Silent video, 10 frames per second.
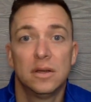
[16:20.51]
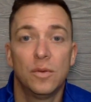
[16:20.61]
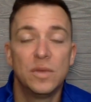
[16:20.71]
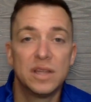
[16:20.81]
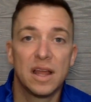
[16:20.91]

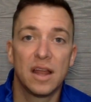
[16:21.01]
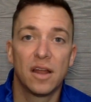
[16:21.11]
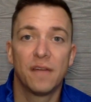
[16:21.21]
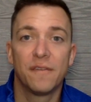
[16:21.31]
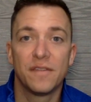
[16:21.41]
We did
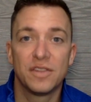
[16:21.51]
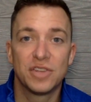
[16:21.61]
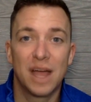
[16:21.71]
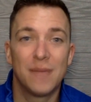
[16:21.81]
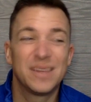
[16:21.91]
850
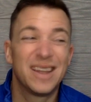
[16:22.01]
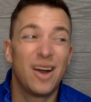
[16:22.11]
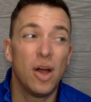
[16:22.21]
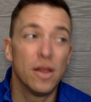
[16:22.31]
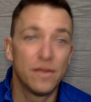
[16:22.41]
jobs, and
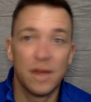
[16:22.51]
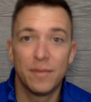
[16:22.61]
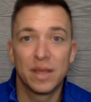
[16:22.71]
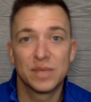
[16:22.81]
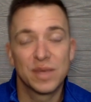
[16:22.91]
all of
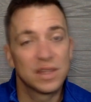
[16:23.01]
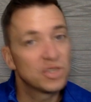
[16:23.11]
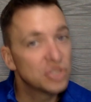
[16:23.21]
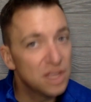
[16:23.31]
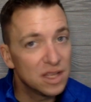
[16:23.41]
them, because we get the
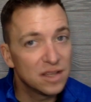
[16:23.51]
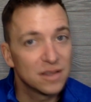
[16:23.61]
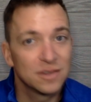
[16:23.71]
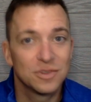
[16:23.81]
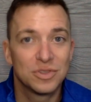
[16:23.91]
sheet,
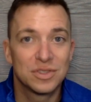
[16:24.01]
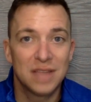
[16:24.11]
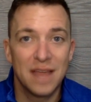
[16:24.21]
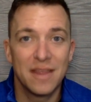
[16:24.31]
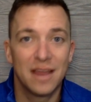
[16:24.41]

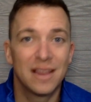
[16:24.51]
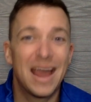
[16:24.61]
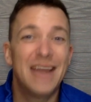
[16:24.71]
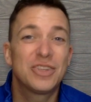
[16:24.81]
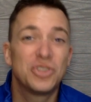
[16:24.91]
sign that.
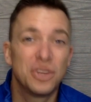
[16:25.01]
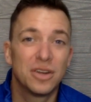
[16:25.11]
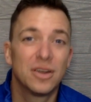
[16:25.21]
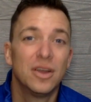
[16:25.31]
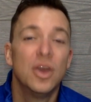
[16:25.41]
Last
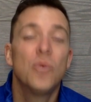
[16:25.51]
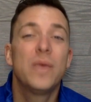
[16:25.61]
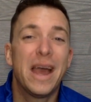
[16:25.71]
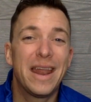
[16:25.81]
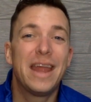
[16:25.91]
year,
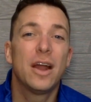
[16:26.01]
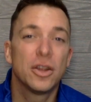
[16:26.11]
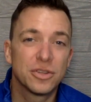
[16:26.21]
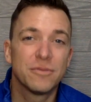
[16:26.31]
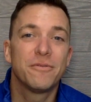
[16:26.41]
we had
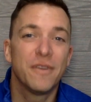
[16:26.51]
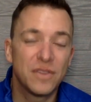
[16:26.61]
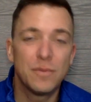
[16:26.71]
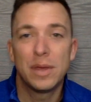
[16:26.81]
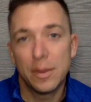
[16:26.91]

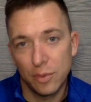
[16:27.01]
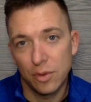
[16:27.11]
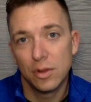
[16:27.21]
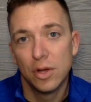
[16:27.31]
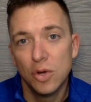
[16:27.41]
850
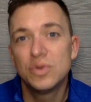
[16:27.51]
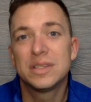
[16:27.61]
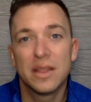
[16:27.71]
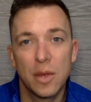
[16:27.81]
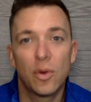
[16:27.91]
people who
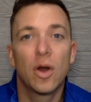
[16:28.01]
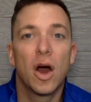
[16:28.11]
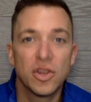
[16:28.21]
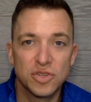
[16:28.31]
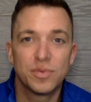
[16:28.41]
said they were
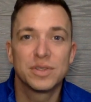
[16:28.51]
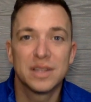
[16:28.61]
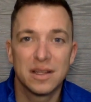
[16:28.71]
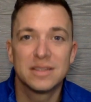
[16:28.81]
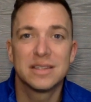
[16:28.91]

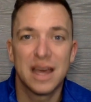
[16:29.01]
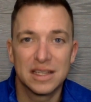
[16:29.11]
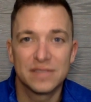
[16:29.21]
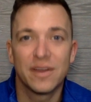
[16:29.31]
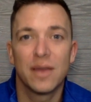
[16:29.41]
100%
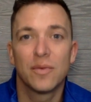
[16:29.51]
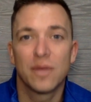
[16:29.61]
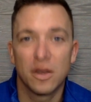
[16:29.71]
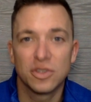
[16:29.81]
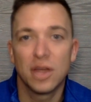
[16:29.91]
satisfied
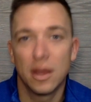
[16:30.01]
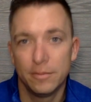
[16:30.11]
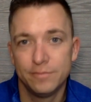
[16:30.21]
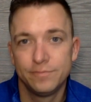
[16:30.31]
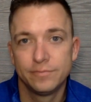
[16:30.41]
with our job.
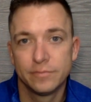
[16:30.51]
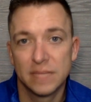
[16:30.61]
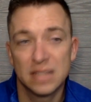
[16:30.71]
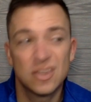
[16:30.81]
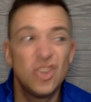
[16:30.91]

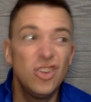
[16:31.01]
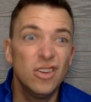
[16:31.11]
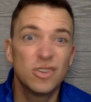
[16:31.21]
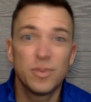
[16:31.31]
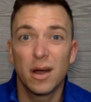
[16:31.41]
That's a
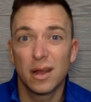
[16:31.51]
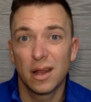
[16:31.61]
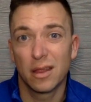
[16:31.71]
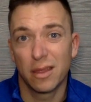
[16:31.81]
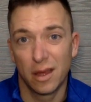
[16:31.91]
huge
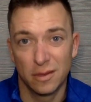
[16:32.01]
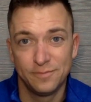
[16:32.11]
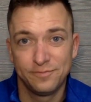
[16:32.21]
marketing thing.